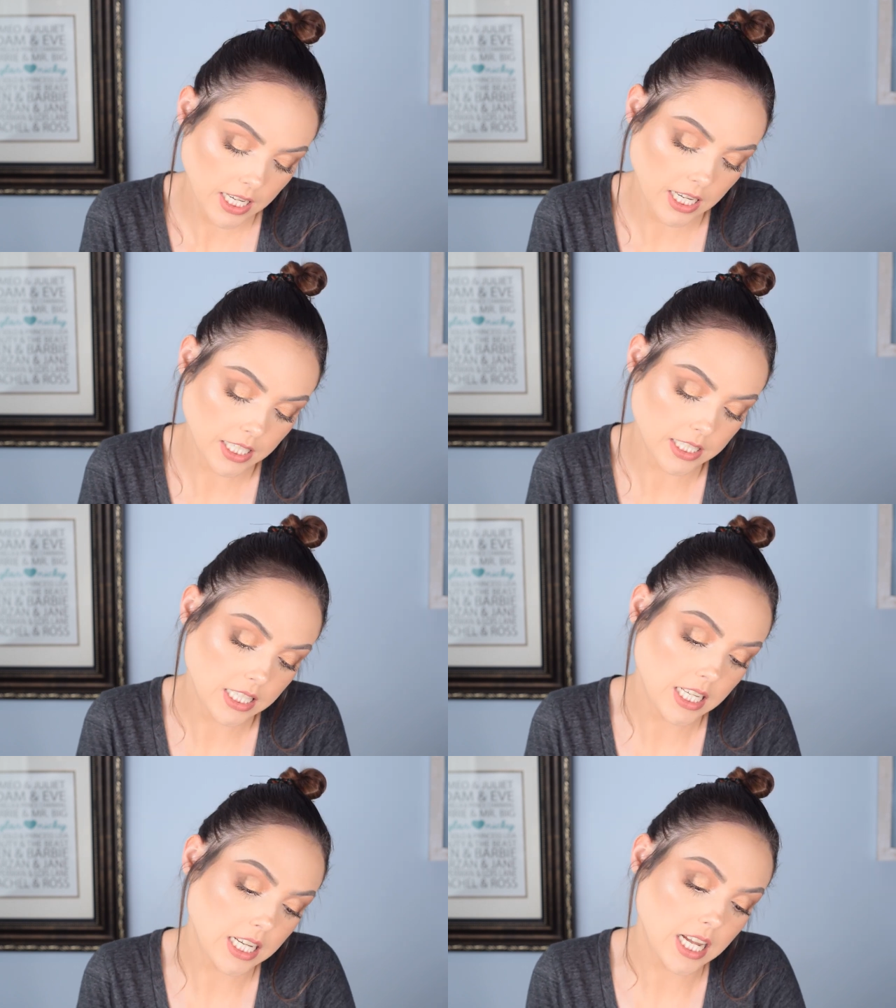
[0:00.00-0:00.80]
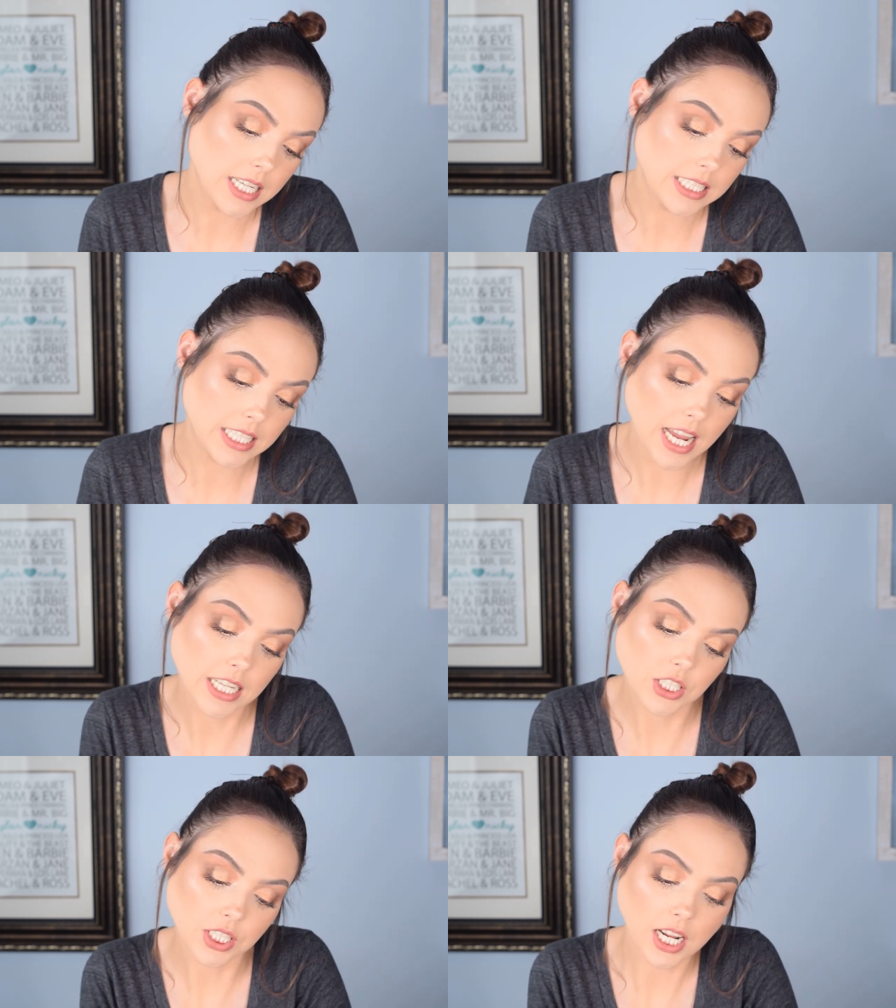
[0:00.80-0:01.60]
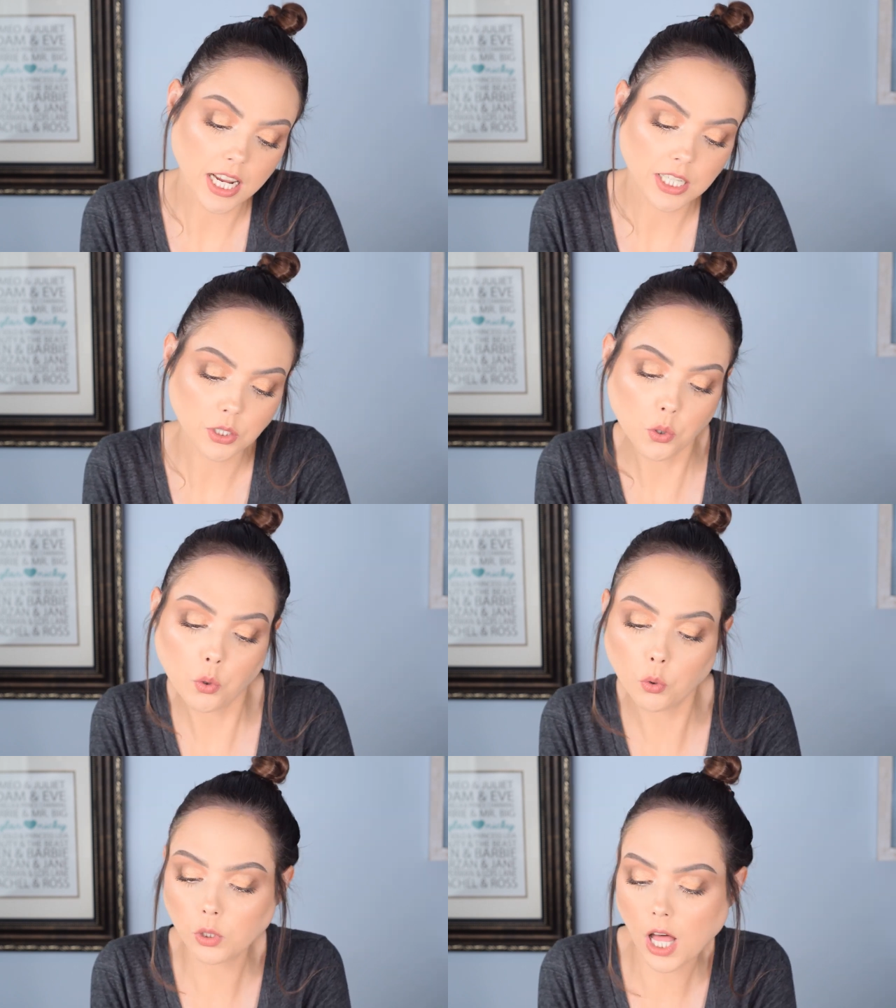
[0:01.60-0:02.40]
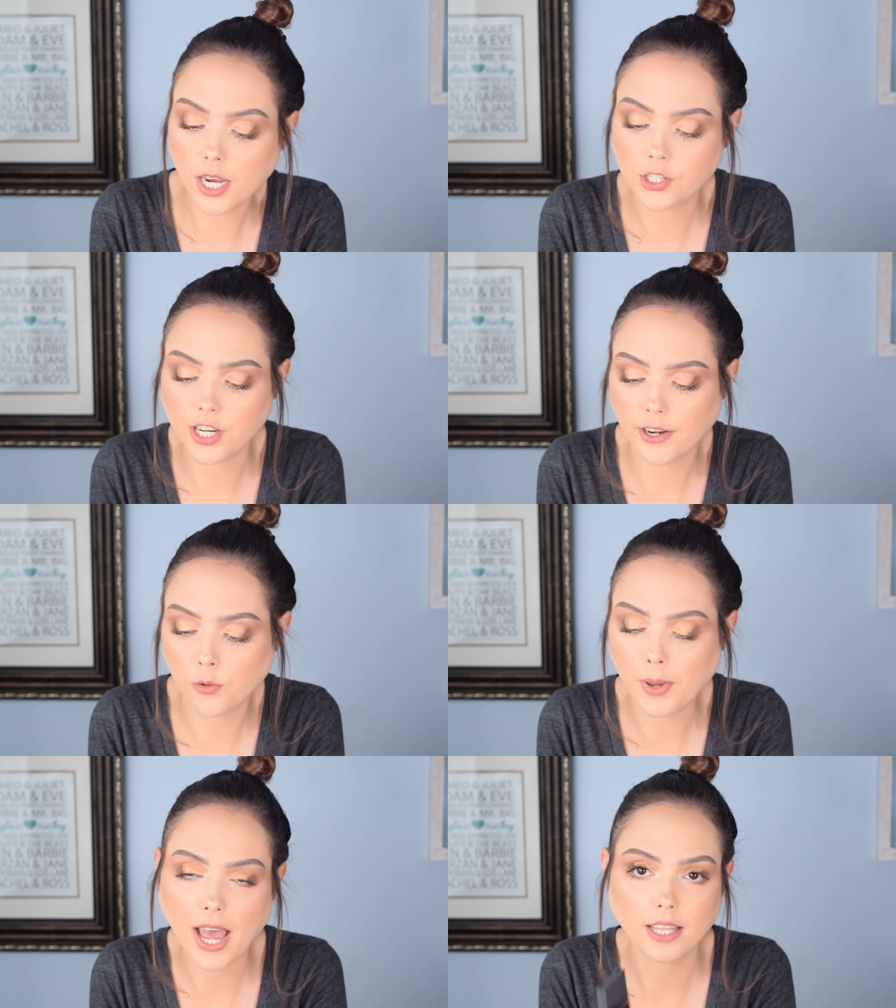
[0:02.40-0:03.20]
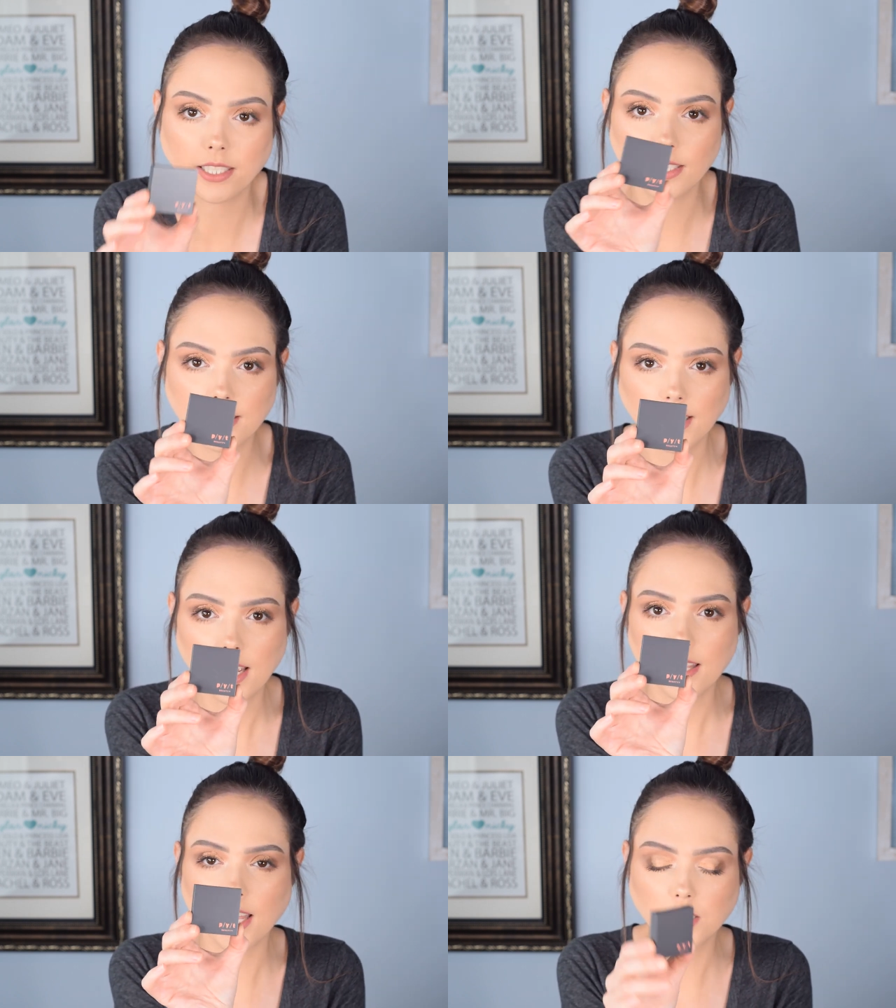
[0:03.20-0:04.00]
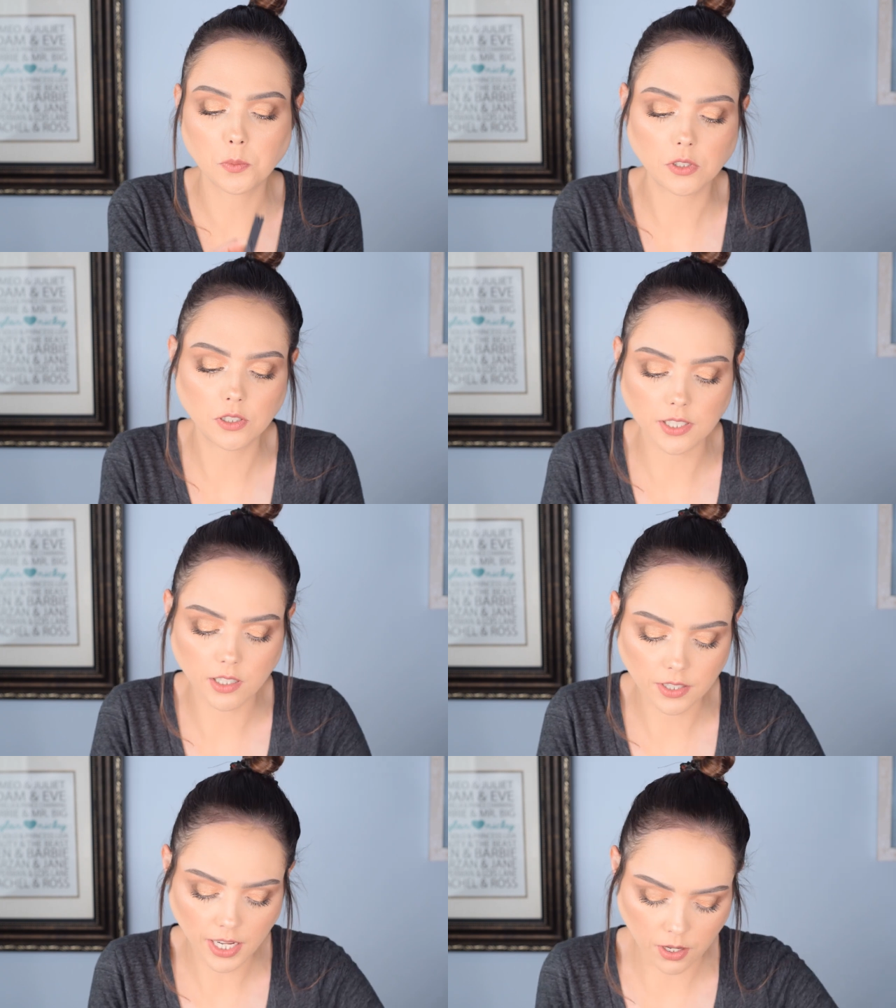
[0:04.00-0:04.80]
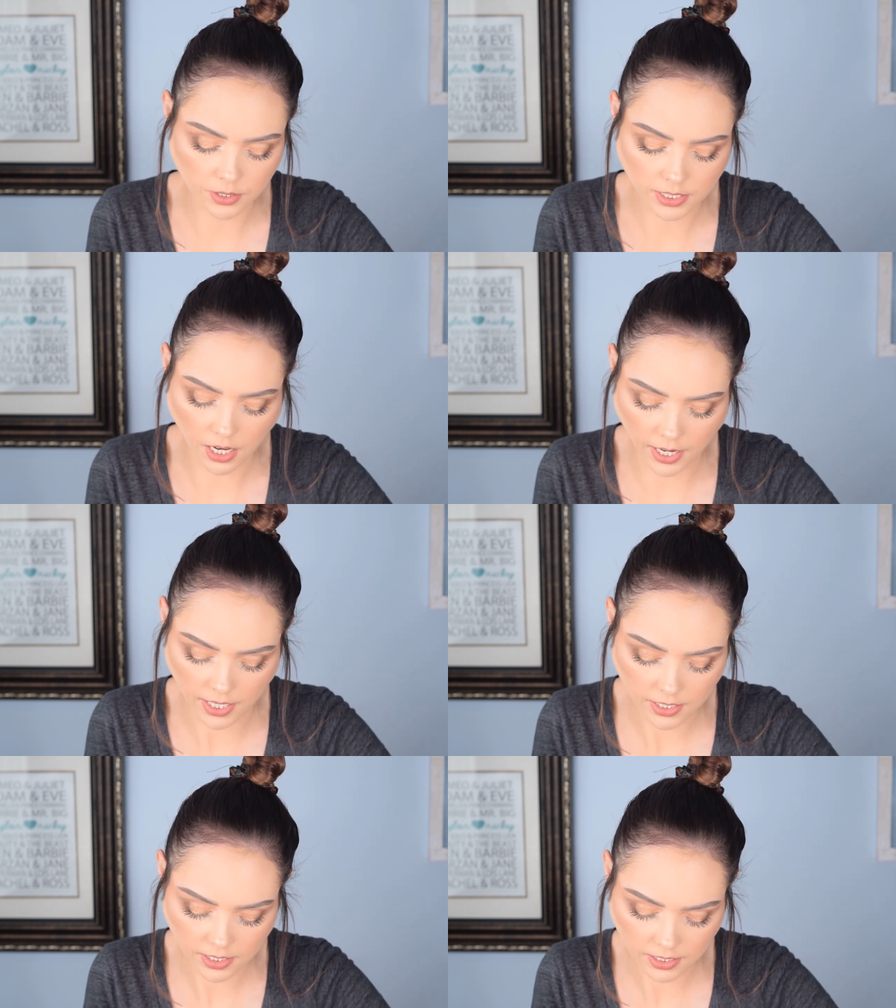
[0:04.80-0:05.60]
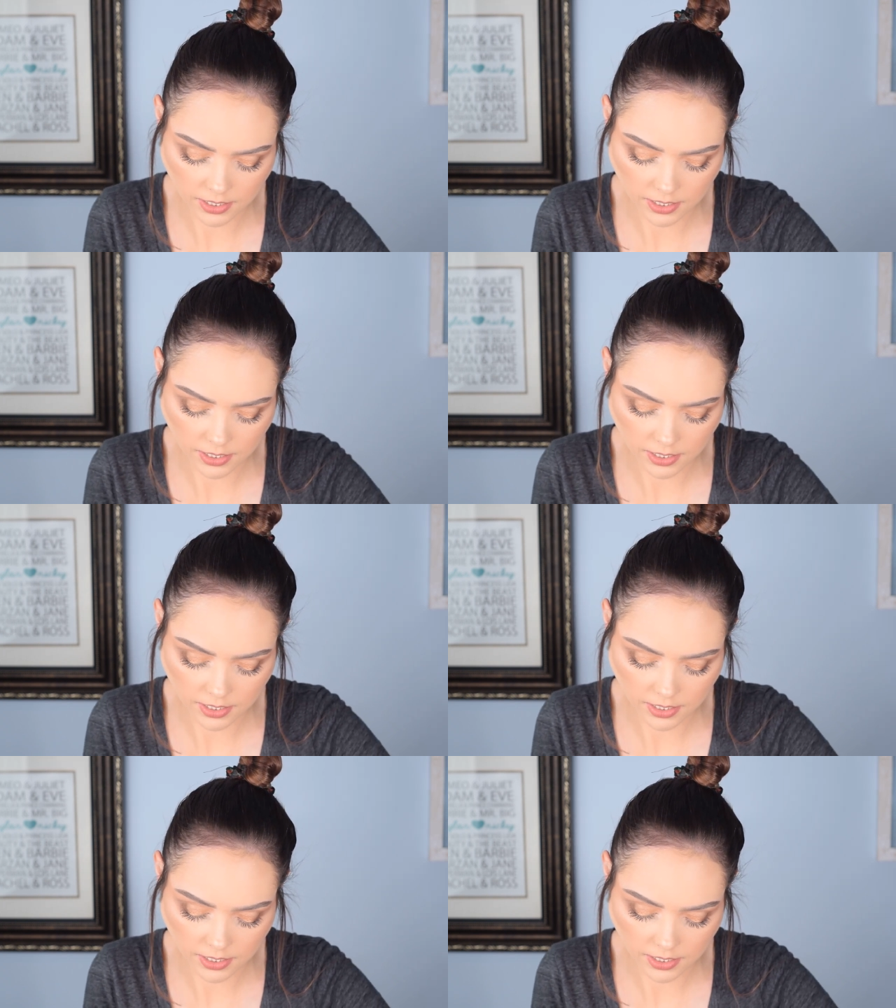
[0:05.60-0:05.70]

It is the Day to Night Cool Eyeshadow Palette. That's what it looks like on the outside.